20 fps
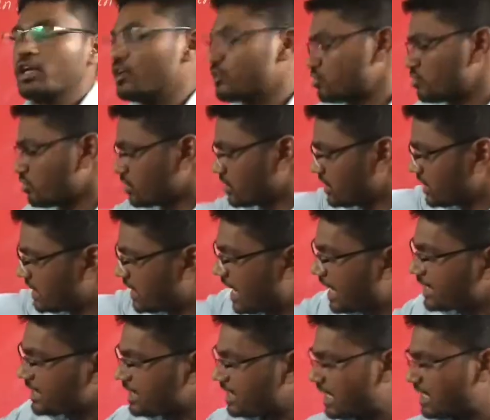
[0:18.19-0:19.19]
So there
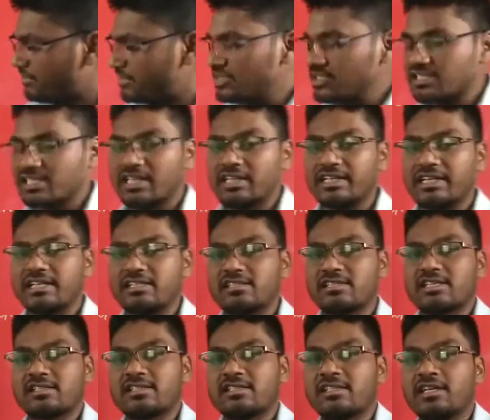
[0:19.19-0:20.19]
are 11
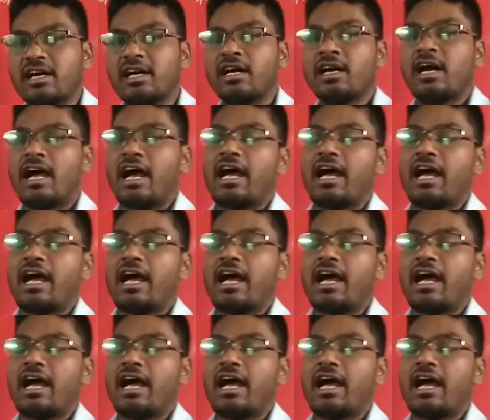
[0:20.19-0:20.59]
sentences here